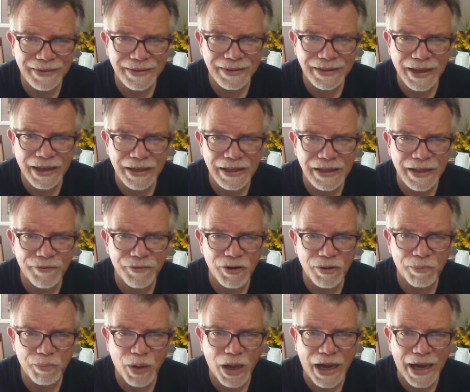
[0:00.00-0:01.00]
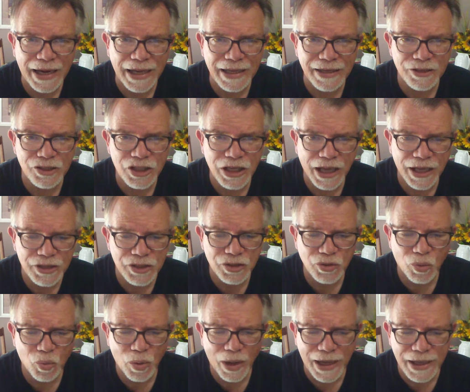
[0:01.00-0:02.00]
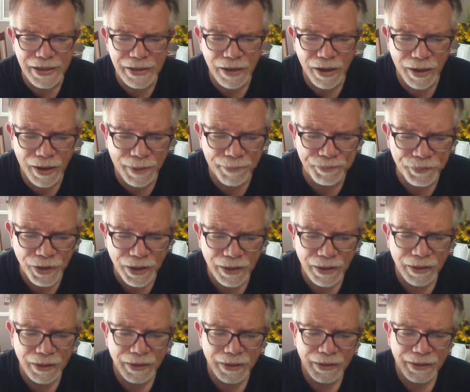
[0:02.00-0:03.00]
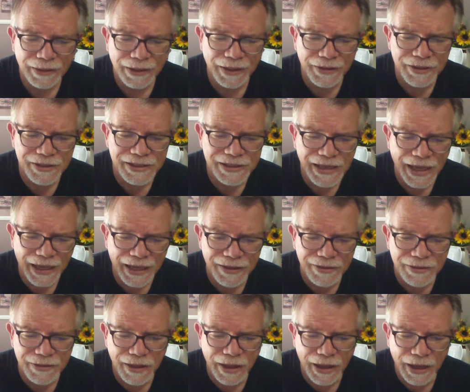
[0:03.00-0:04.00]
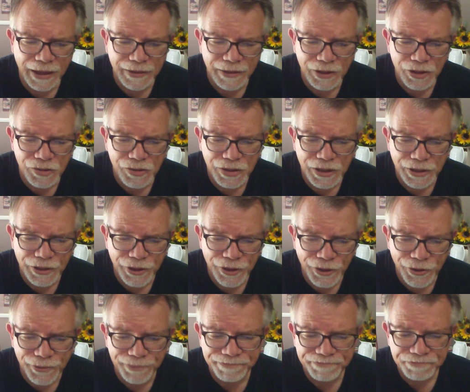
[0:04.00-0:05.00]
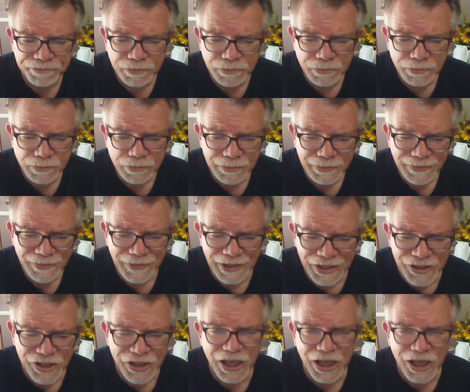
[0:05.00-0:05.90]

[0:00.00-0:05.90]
kind of give your body a chance to wake up. Now, the second thing that you can do is to